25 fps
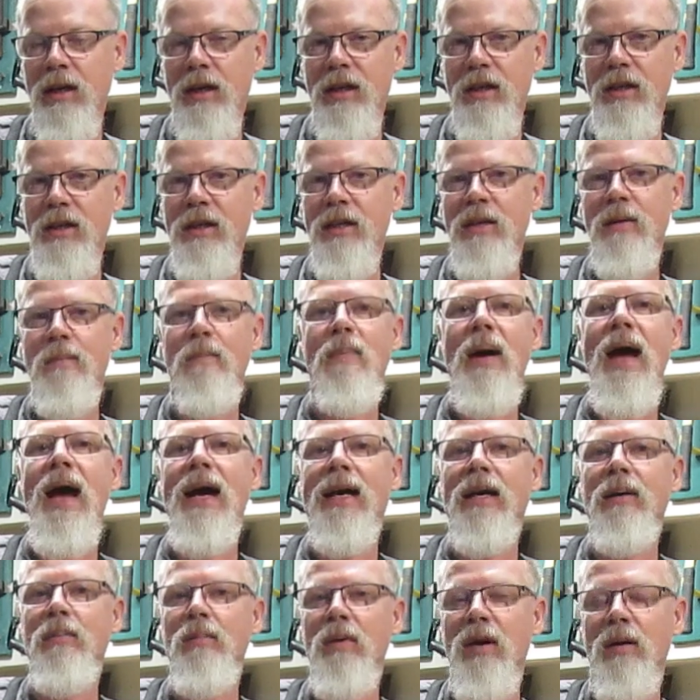you need to
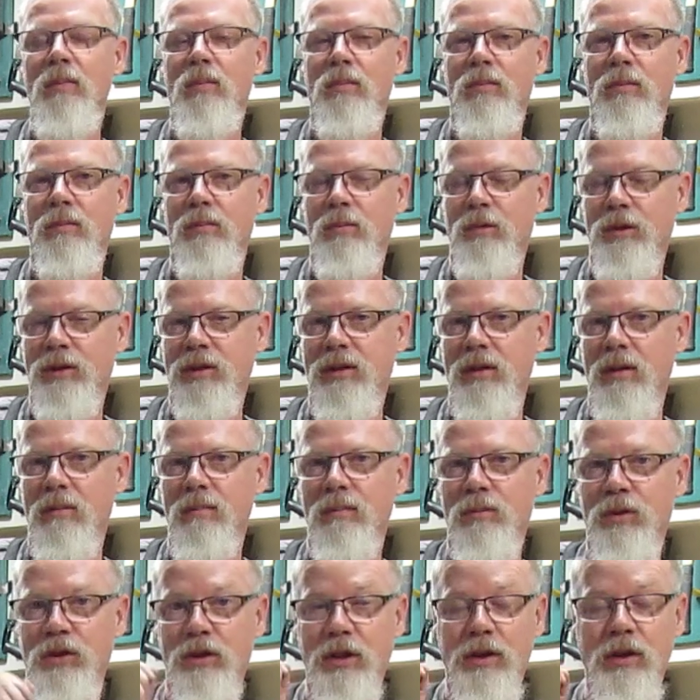back them up with
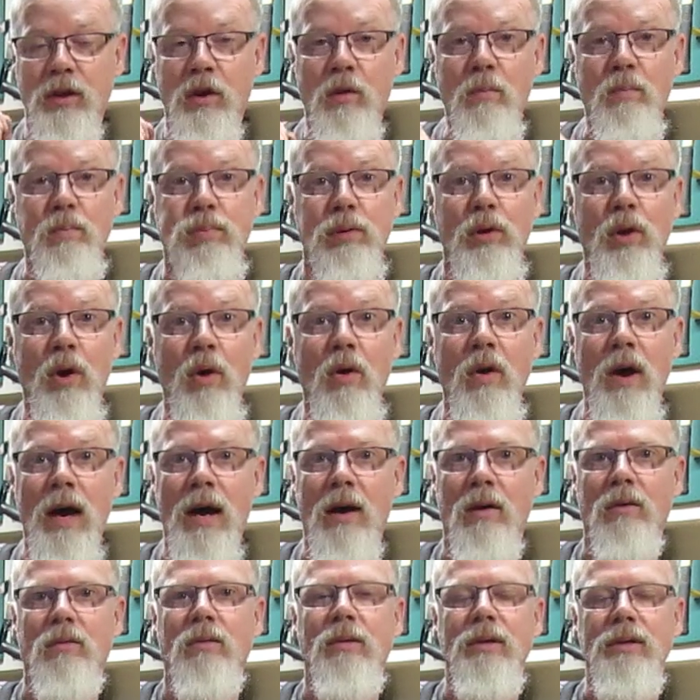something so you don't blow
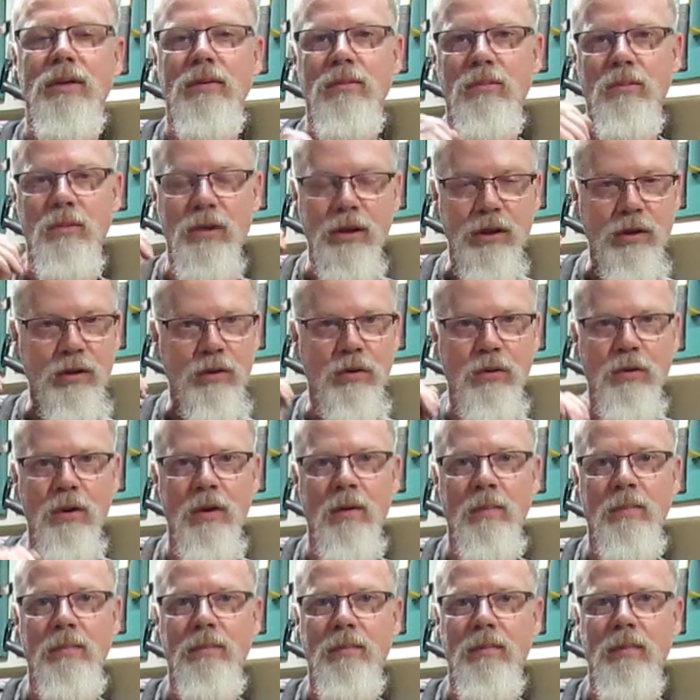out when you when your
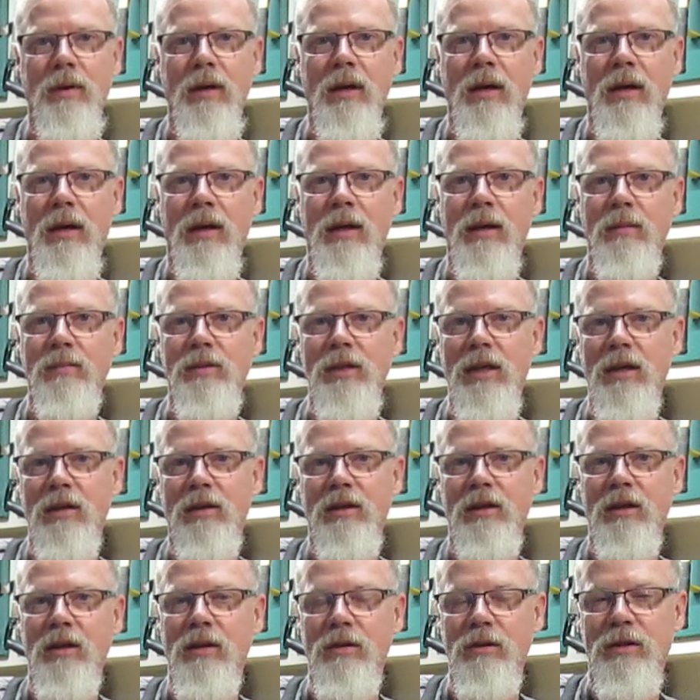drill uh, comes
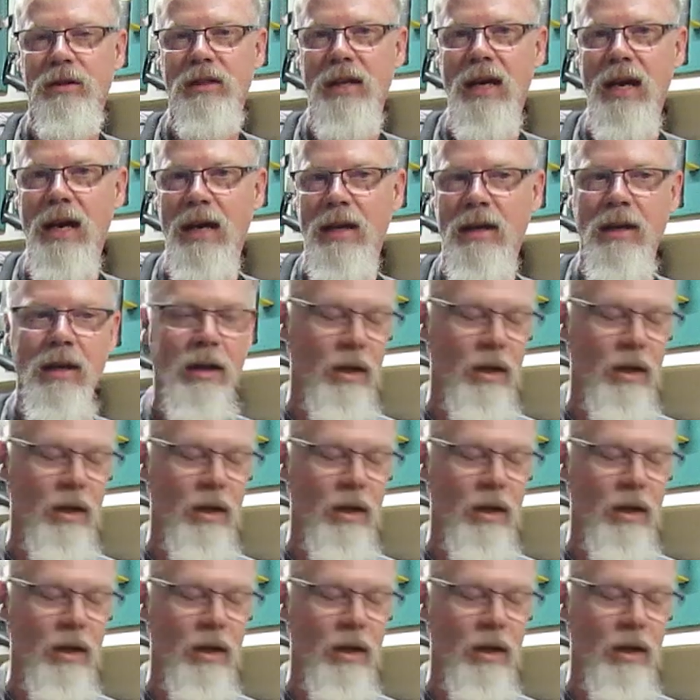out the other side.